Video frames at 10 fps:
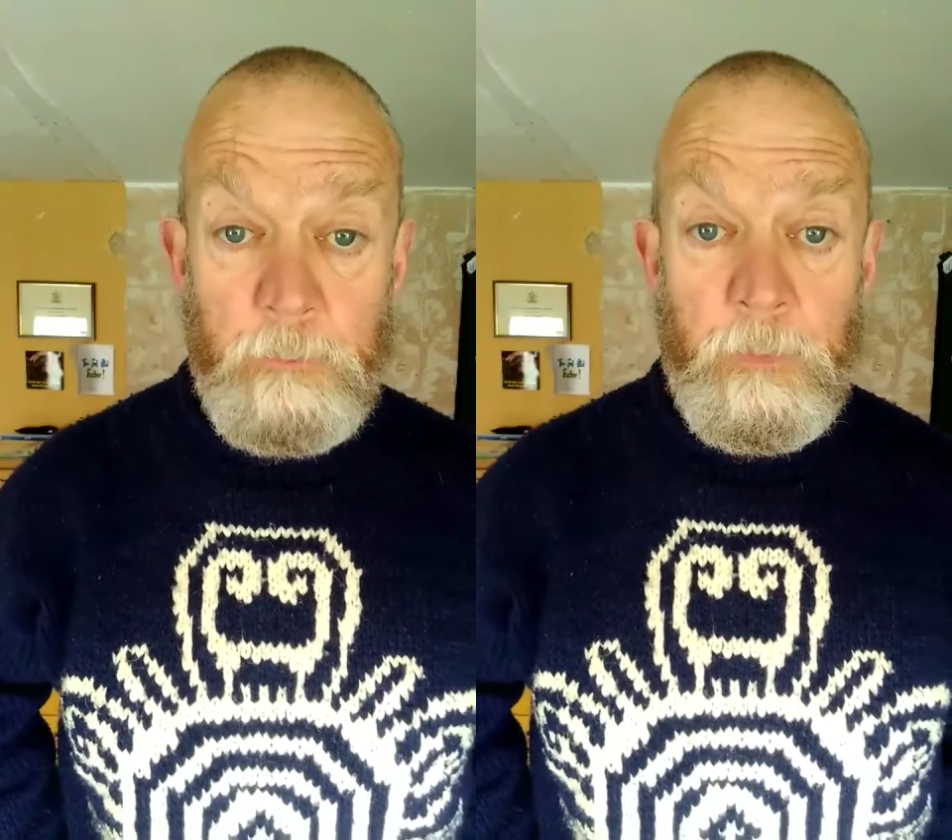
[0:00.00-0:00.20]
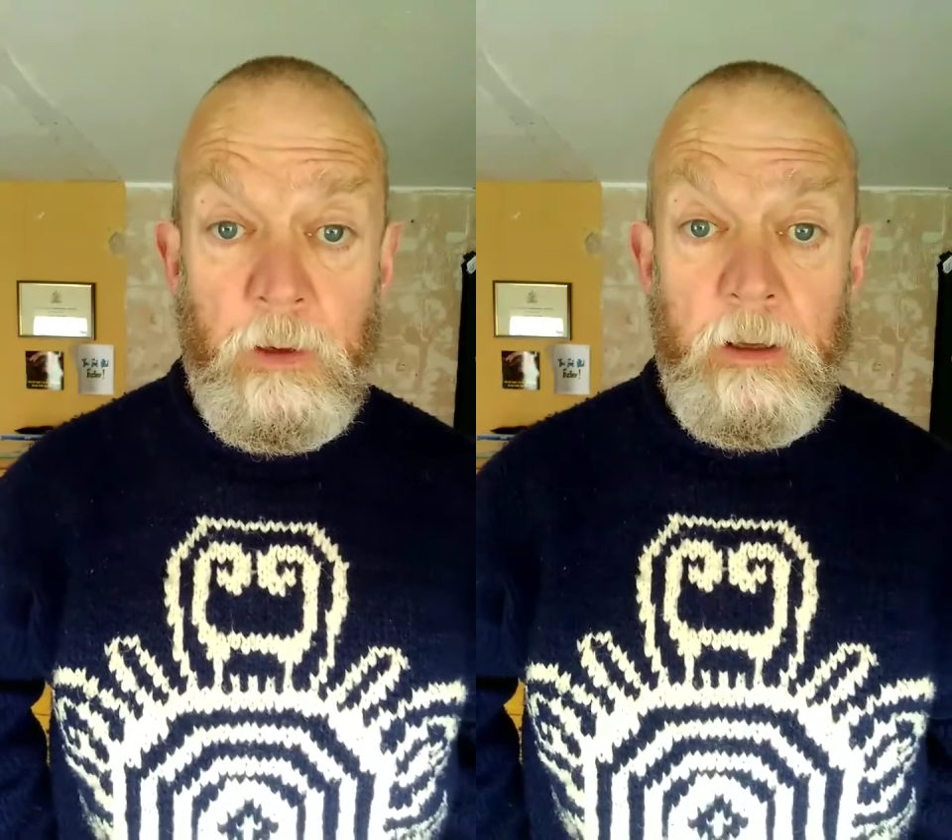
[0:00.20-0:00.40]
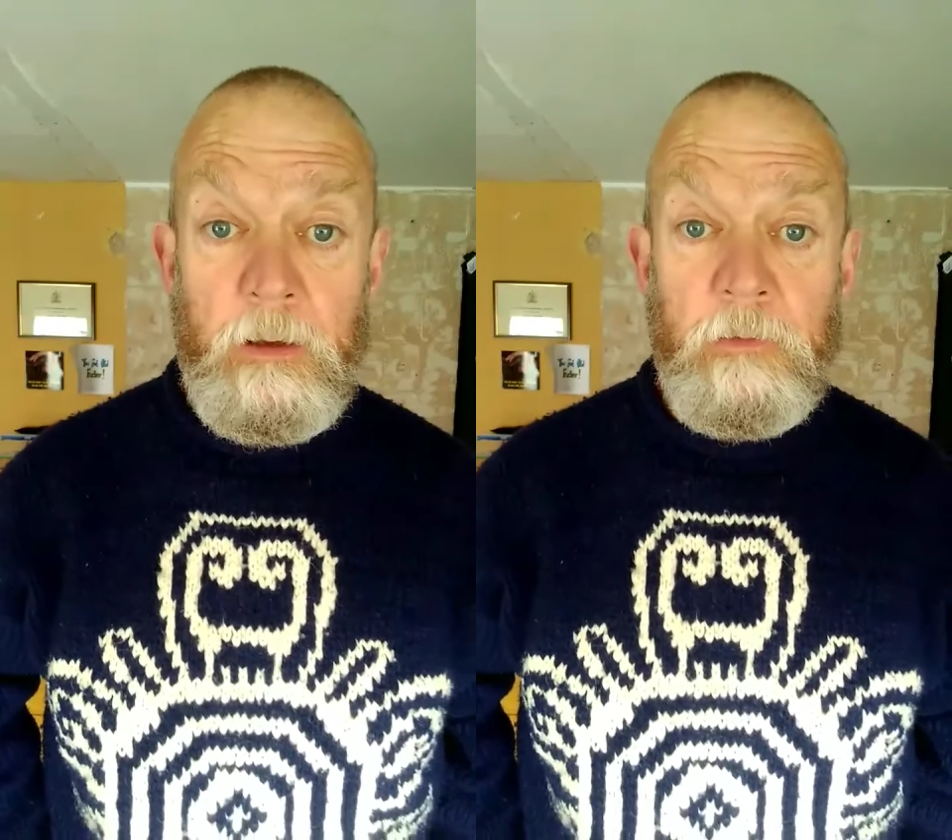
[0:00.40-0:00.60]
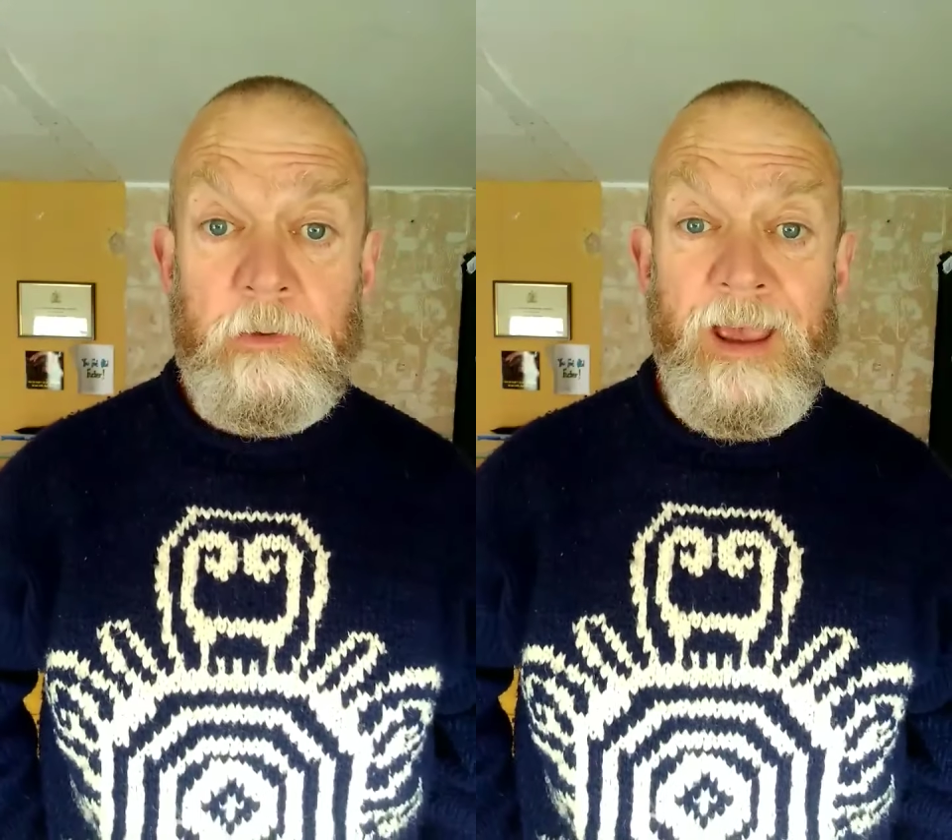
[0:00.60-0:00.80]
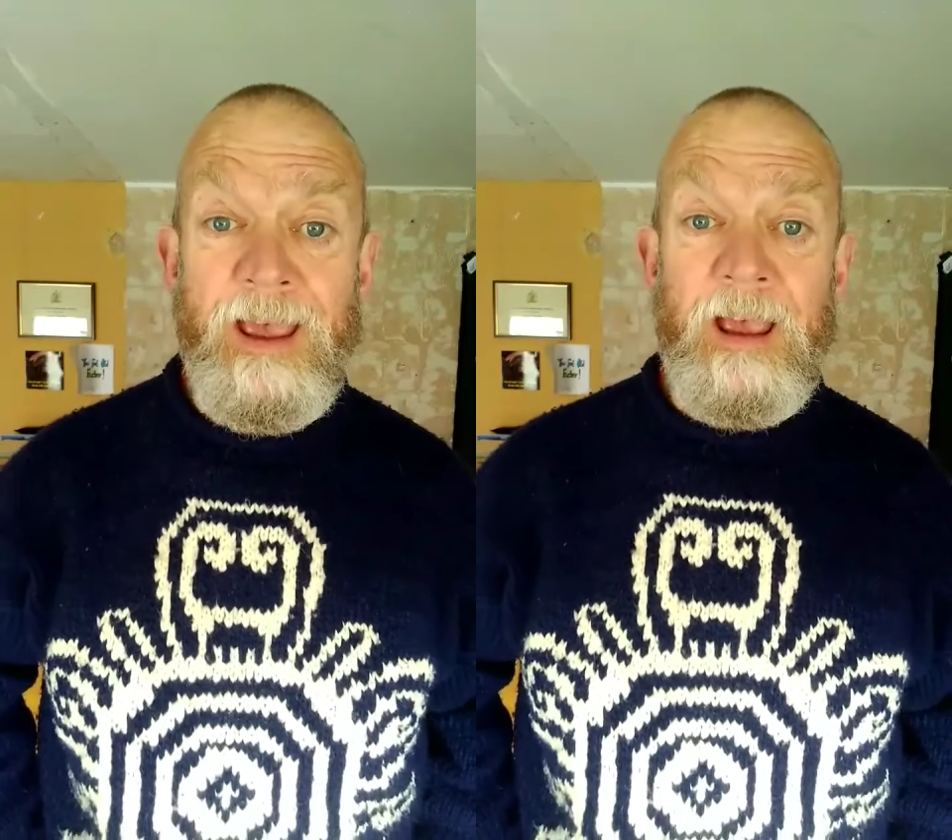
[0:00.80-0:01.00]
it
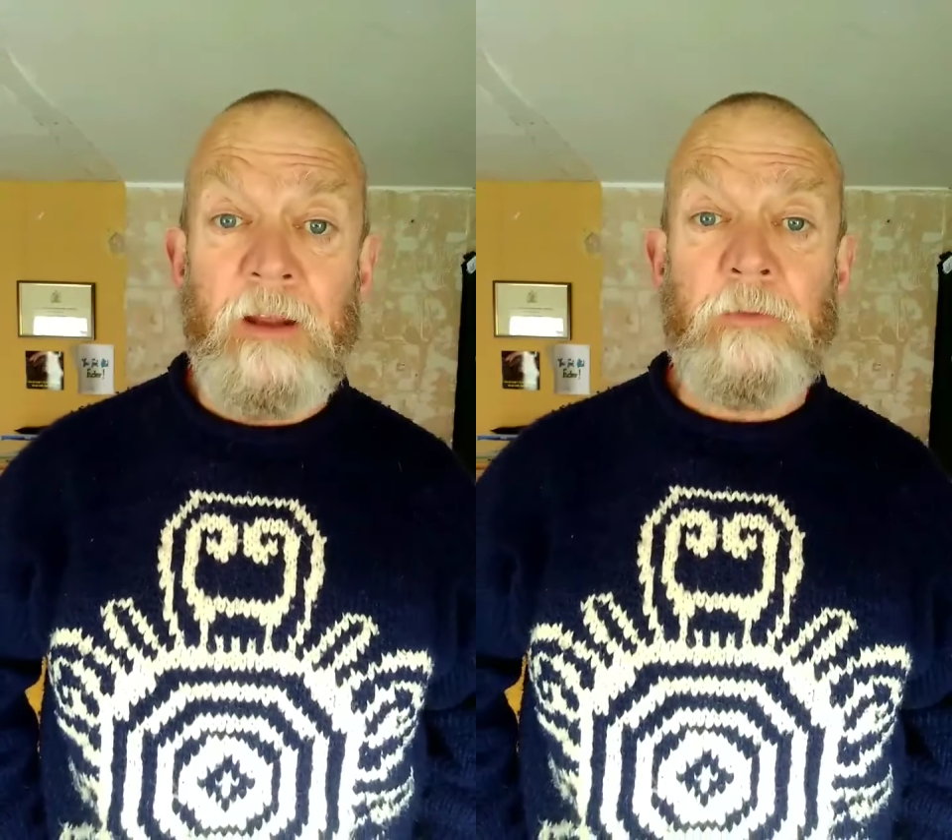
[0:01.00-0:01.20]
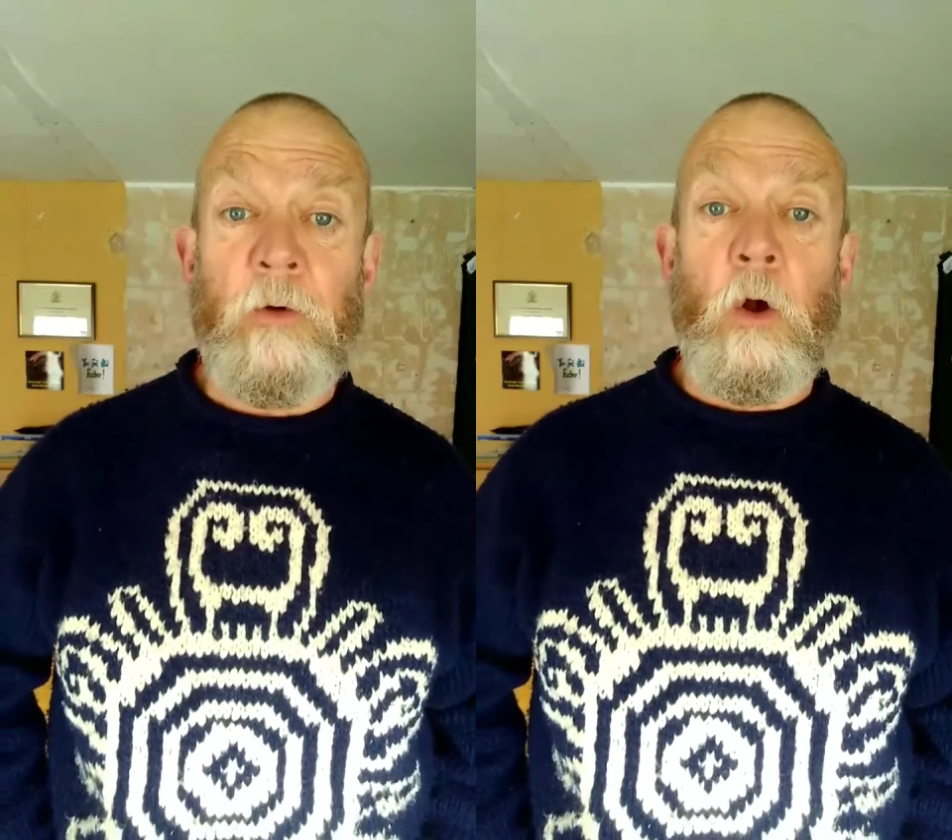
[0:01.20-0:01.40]
pleases,